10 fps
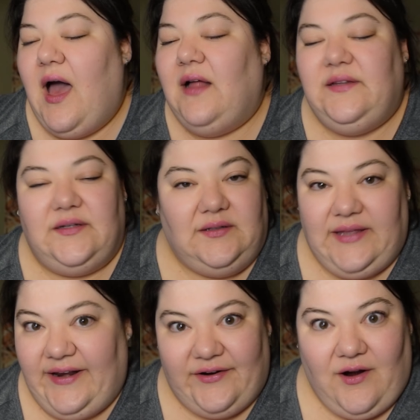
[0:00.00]
a little
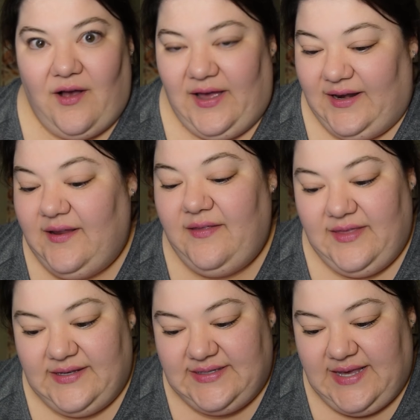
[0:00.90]
later on
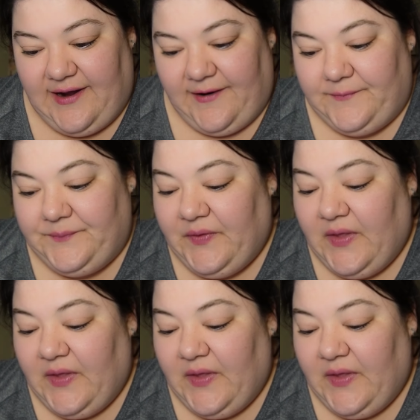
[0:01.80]
this year.